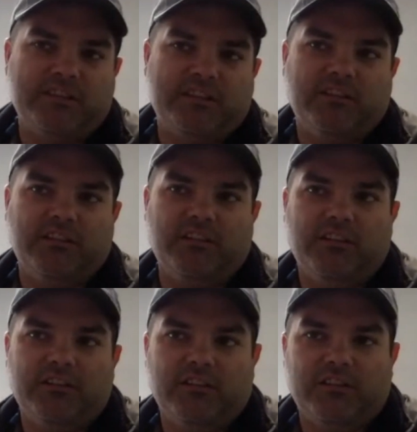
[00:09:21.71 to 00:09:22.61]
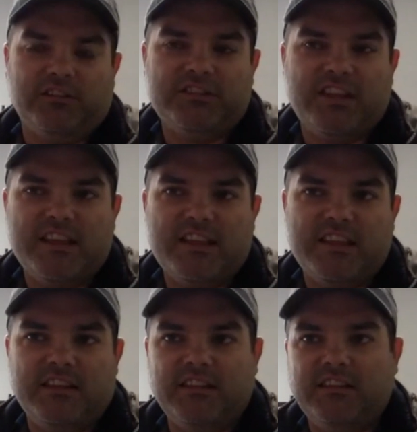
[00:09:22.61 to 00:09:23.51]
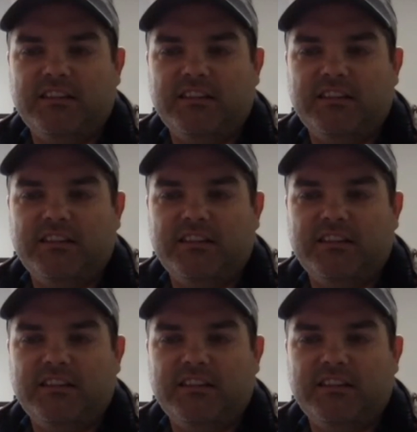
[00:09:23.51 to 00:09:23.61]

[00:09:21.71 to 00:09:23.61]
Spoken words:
that are saying that,